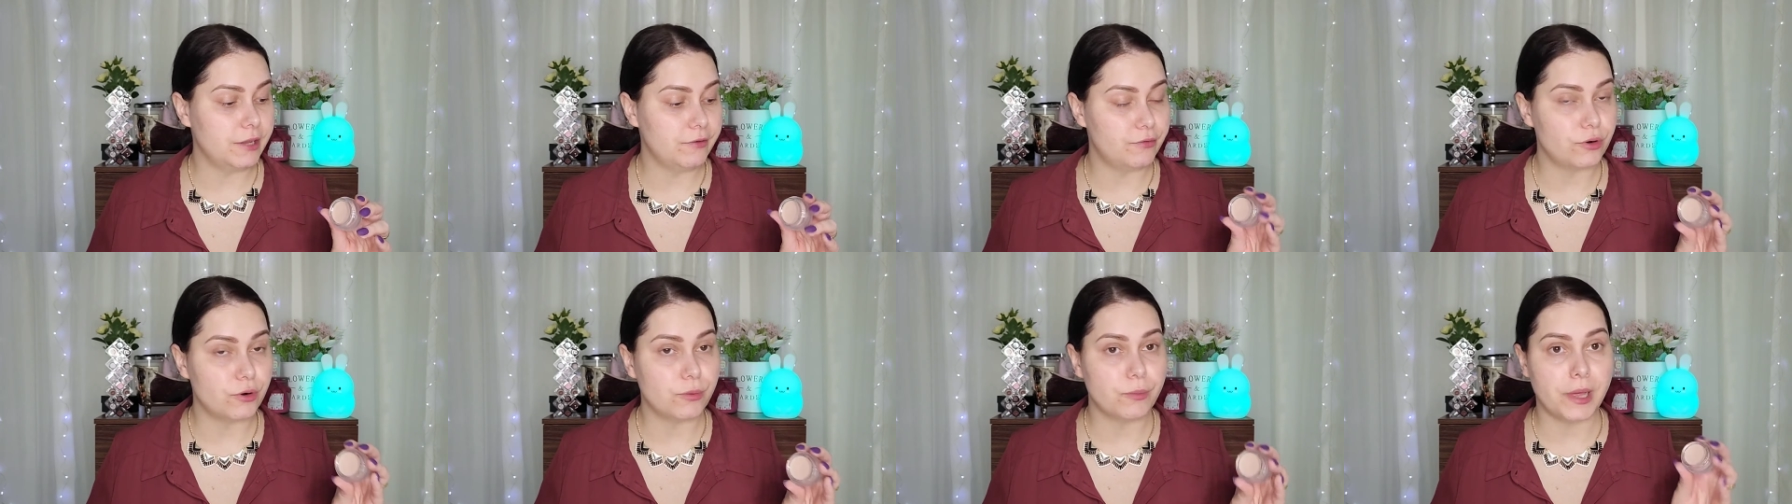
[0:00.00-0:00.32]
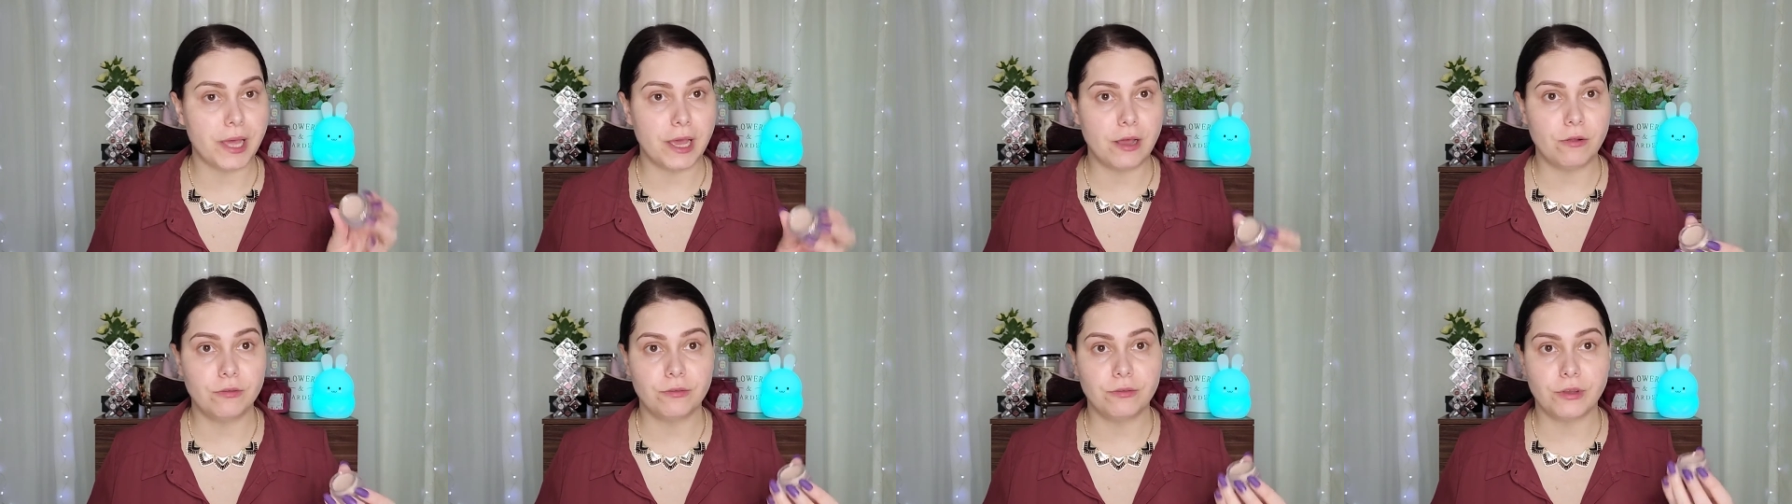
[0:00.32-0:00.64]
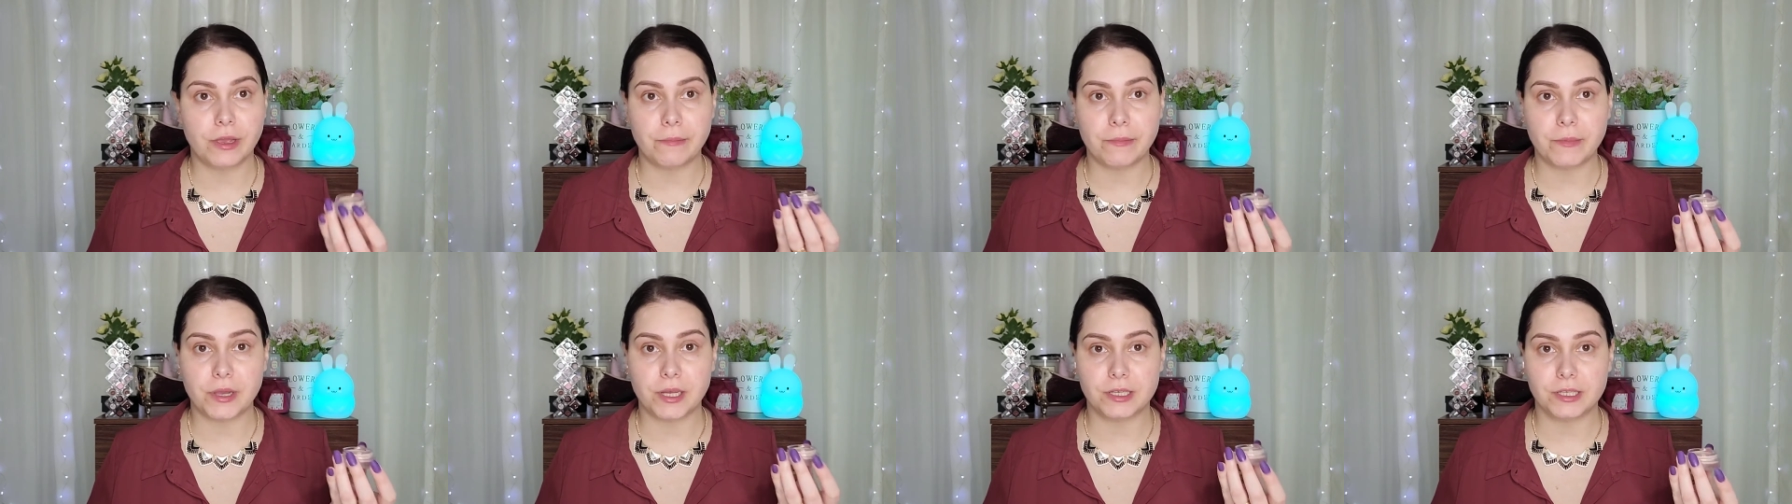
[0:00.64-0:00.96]
from E.L.F,
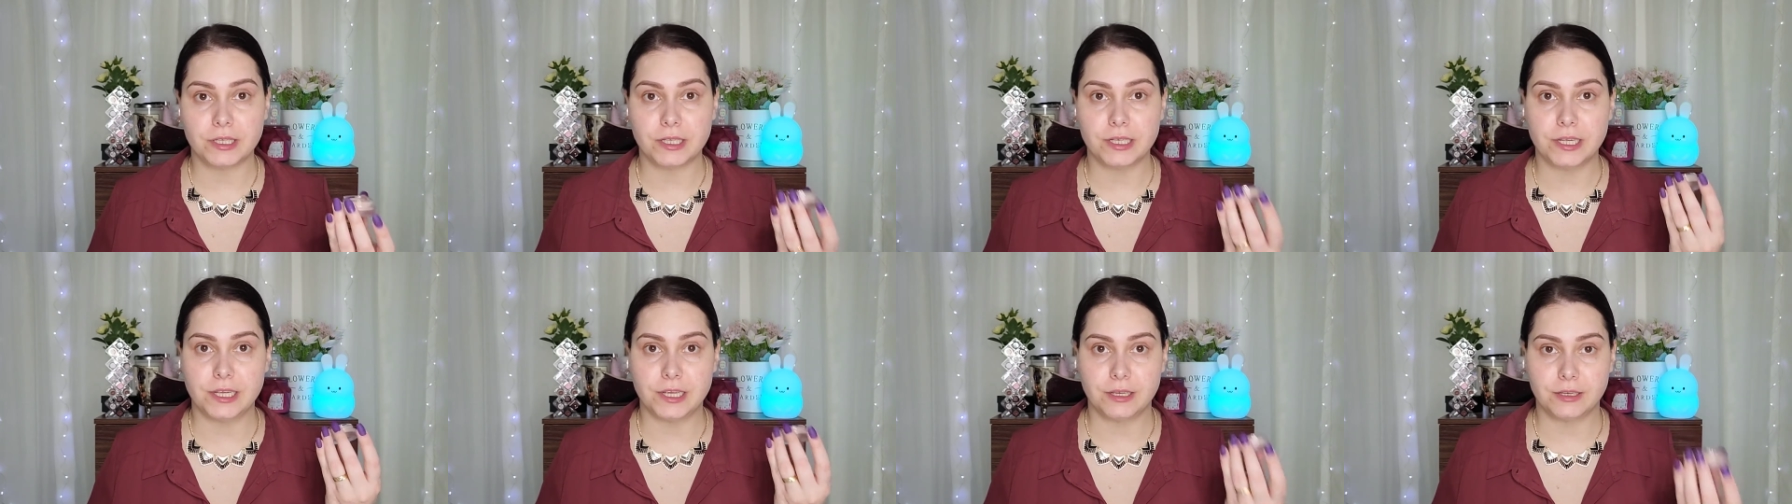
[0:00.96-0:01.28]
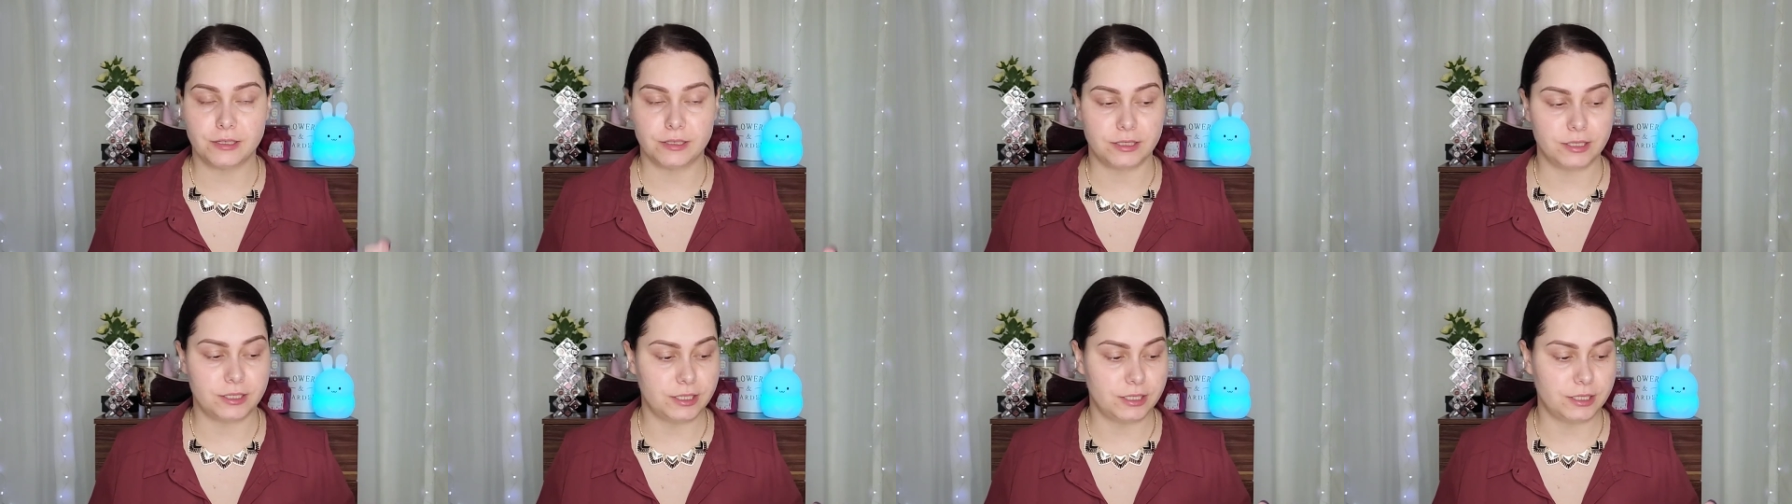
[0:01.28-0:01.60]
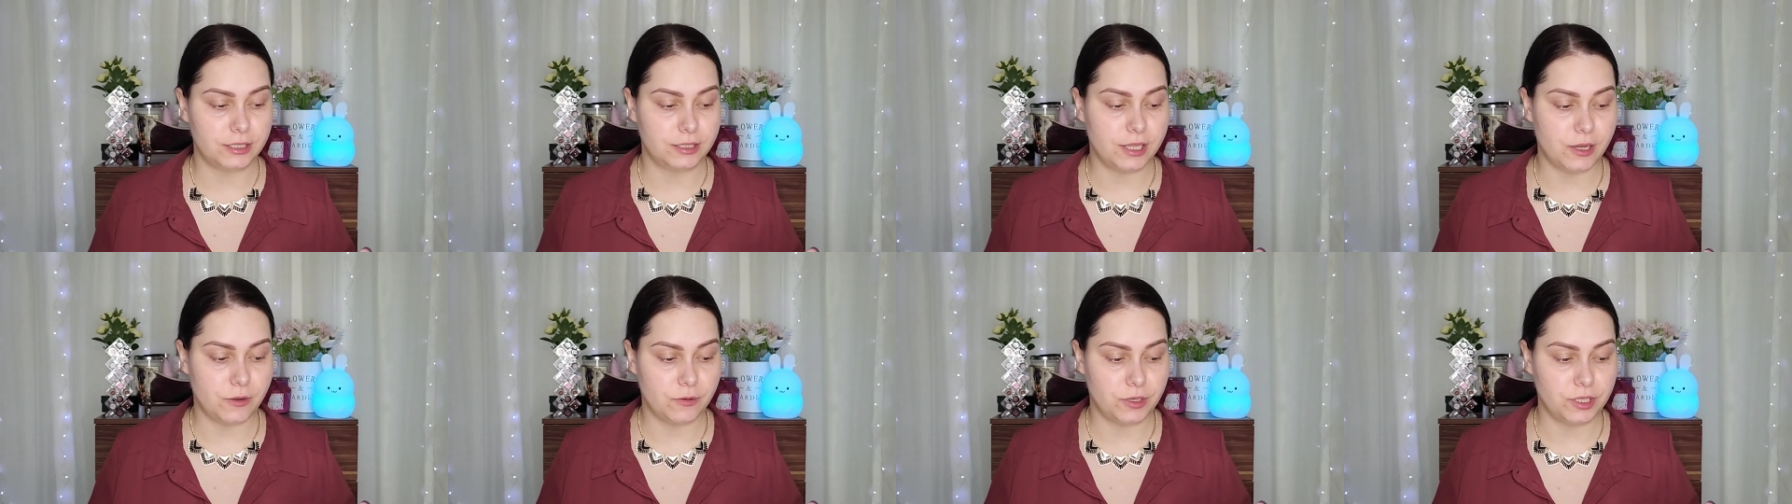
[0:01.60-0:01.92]
I'm gonna link
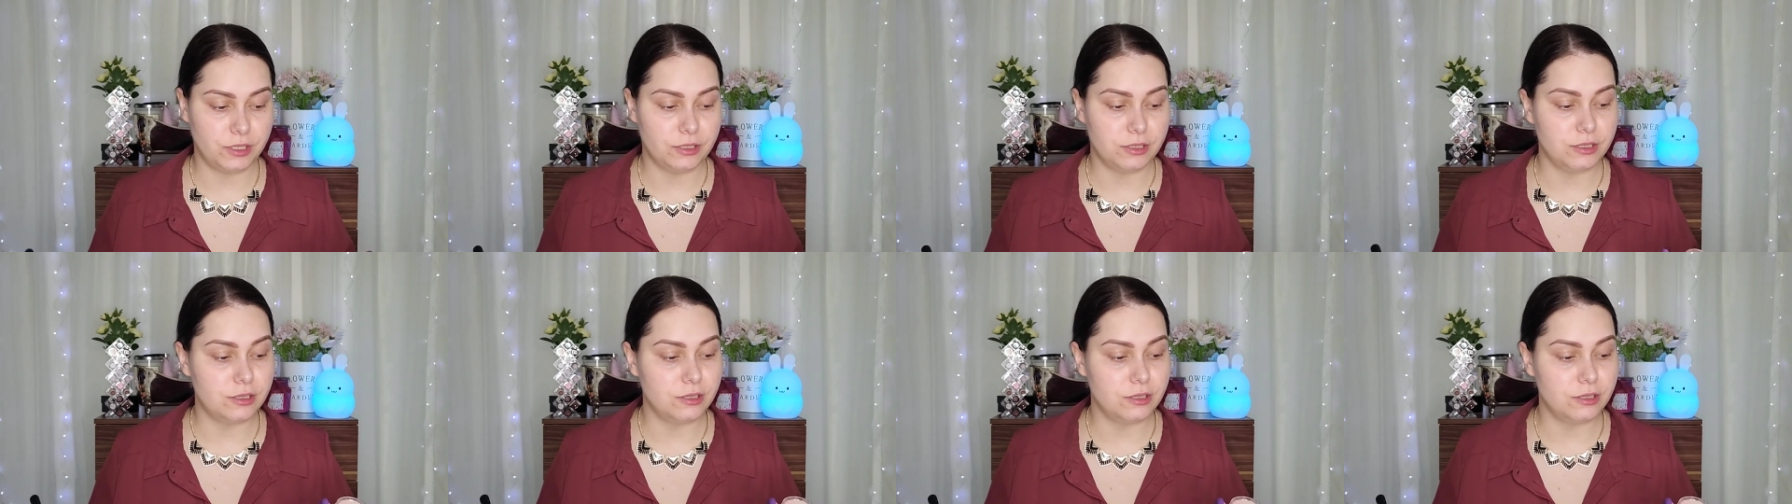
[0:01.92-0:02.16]
down in the